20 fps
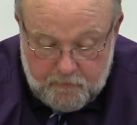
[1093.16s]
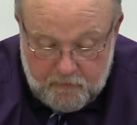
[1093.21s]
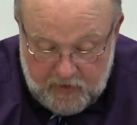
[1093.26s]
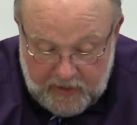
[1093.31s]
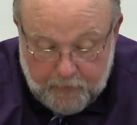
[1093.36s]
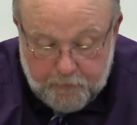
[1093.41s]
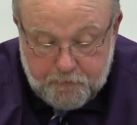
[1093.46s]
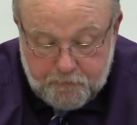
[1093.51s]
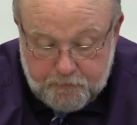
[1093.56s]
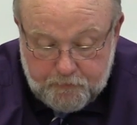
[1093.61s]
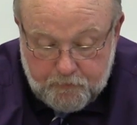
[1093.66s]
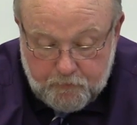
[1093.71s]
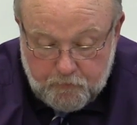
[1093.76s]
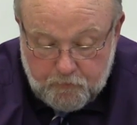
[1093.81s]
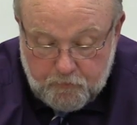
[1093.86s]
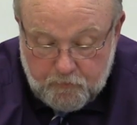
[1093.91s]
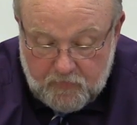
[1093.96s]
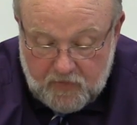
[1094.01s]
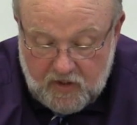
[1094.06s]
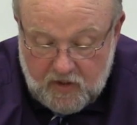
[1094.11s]

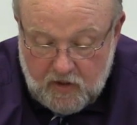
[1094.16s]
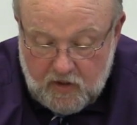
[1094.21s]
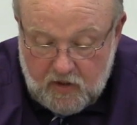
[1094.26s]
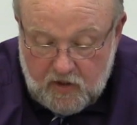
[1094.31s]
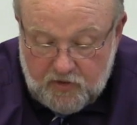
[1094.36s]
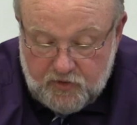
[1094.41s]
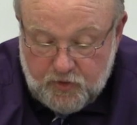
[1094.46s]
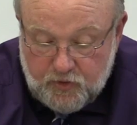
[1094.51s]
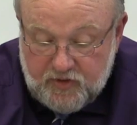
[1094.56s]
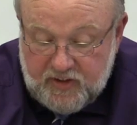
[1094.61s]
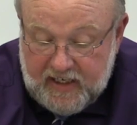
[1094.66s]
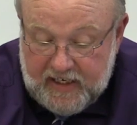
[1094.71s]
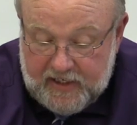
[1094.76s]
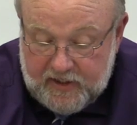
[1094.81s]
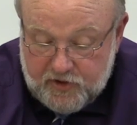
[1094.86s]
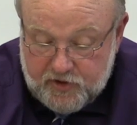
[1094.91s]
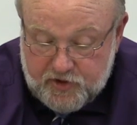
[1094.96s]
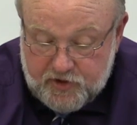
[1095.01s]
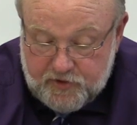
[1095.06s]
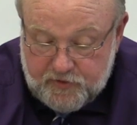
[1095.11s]
Yep. To
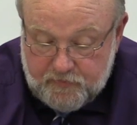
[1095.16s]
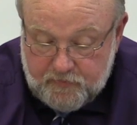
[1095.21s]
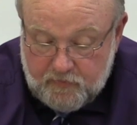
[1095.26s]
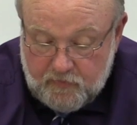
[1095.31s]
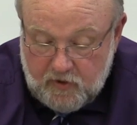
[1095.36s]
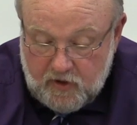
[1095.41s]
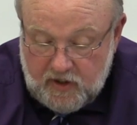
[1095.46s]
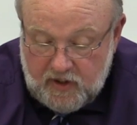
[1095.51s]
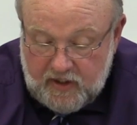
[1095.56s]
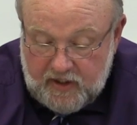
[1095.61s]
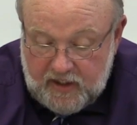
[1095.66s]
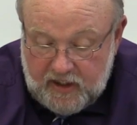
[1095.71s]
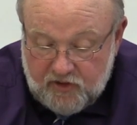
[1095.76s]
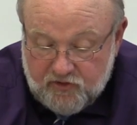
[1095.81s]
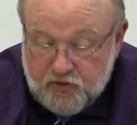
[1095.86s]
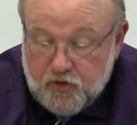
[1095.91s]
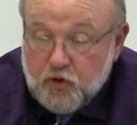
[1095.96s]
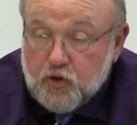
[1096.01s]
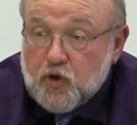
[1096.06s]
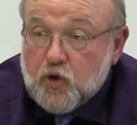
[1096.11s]
teach
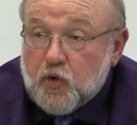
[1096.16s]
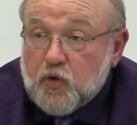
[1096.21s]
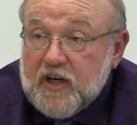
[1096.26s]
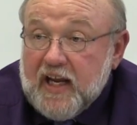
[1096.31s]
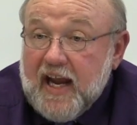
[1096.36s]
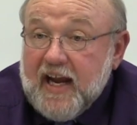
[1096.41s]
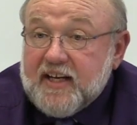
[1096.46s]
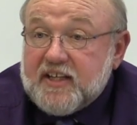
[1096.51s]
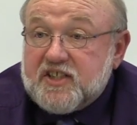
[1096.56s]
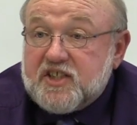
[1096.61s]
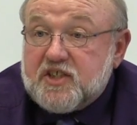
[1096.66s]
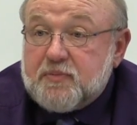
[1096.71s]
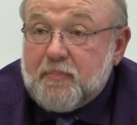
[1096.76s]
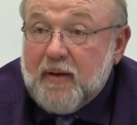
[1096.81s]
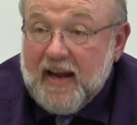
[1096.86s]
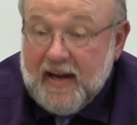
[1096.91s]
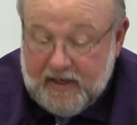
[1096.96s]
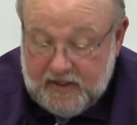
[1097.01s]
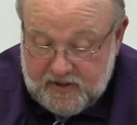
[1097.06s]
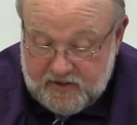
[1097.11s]
is to create
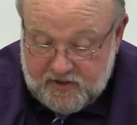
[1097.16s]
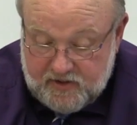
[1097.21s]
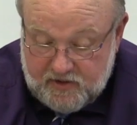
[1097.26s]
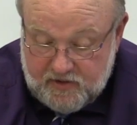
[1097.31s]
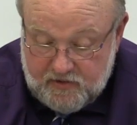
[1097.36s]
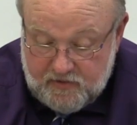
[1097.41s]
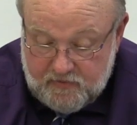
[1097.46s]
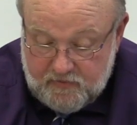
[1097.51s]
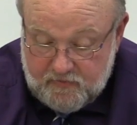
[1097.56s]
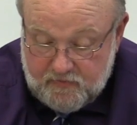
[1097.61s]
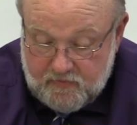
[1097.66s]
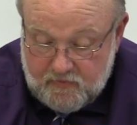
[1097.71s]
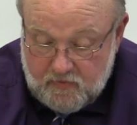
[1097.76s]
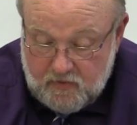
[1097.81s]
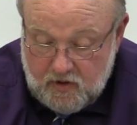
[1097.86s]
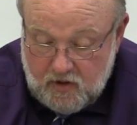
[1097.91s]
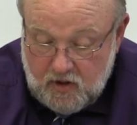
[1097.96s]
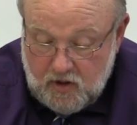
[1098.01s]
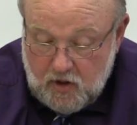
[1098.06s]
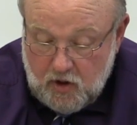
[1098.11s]
space
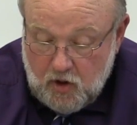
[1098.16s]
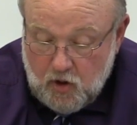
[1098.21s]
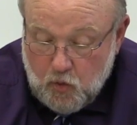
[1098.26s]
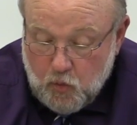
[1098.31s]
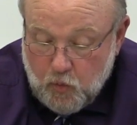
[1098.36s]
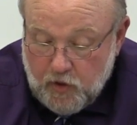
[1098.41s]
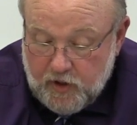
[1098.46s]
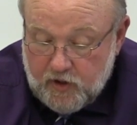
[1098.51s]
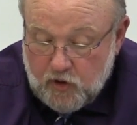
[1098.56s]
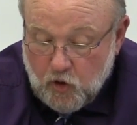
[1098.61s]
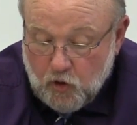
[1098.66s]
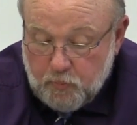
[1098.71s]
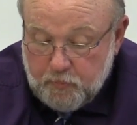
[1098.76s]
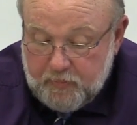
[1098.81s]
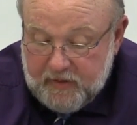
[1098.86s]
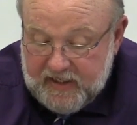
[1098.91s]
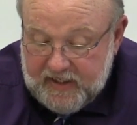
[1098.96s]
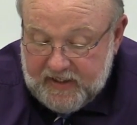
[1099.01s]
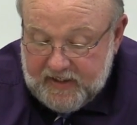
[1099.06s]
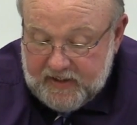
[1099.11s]
where
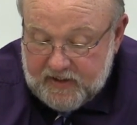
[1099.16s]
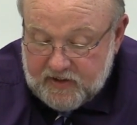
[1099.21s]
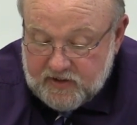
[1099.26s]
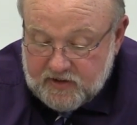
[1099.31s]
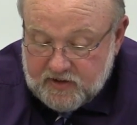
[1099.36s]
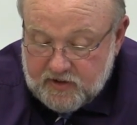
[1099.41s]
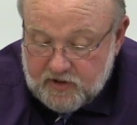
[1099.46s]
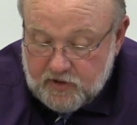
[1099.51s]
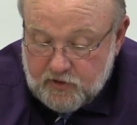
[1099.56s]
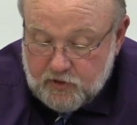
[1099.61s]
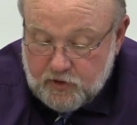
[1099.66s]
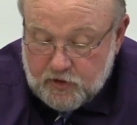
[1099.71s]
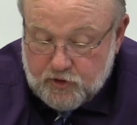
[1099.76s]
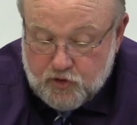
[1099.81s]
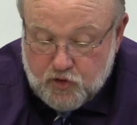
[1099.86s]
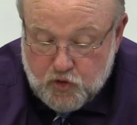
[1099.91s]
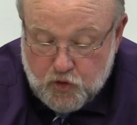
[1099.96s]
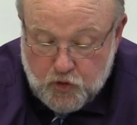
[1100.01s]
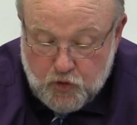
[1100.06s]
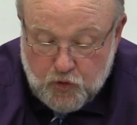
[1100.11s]
obedience to
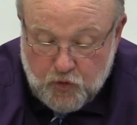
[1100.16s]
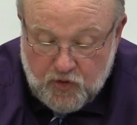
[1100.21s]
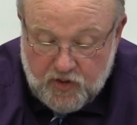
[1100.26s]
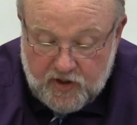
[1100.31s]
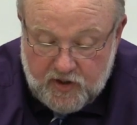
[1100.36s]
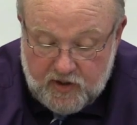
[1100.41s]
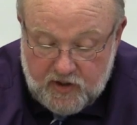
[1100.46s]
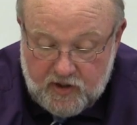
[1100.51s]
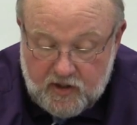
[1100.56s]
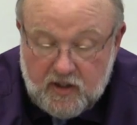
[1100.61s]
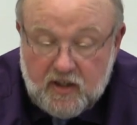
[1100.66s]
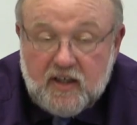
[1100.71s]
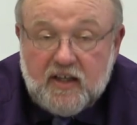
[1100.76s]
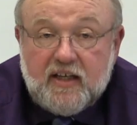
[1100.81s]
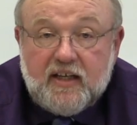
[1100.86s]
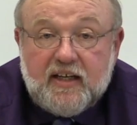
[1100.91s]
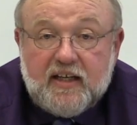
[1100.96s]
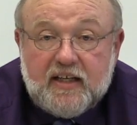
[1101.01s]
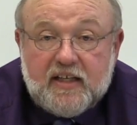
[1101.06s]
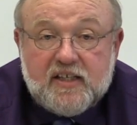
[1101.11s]
truth
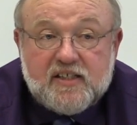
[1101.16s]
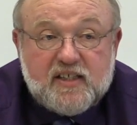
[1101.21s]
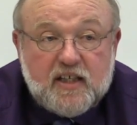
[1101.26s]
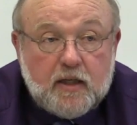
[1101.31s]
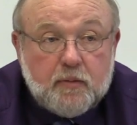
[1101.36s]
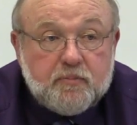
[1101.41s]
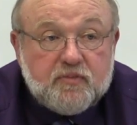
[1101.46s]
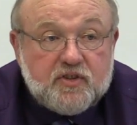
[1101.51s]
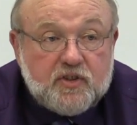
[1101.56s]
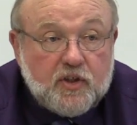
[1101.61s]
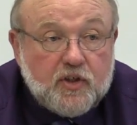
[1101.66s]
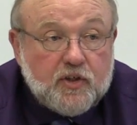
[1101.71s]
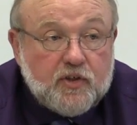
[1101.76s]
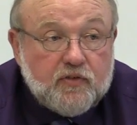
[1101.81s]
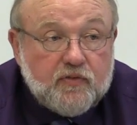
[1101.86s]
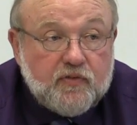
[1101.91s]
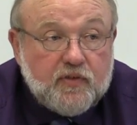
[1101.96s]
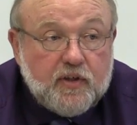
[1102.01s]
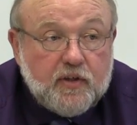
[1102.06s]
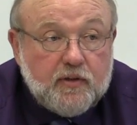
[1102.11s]
is
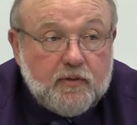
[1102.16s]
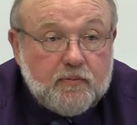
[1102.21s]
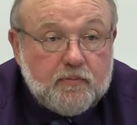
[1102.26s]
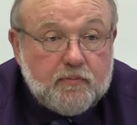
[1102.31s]
observed.